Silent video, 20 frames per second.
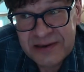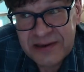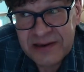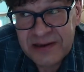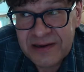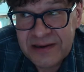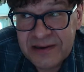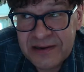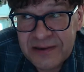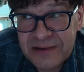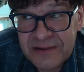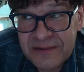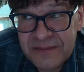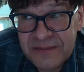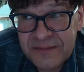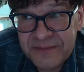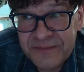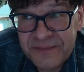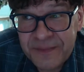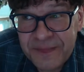Uh,
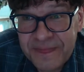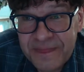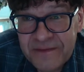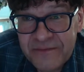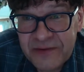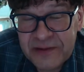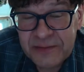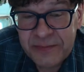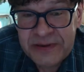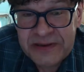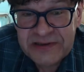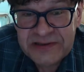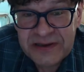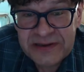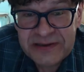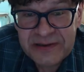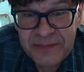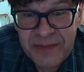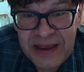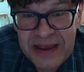Philippines
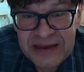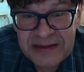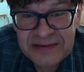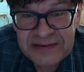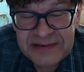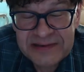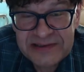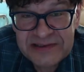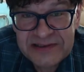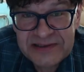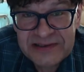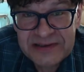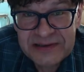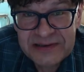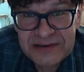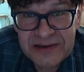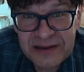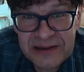on Demand is uh,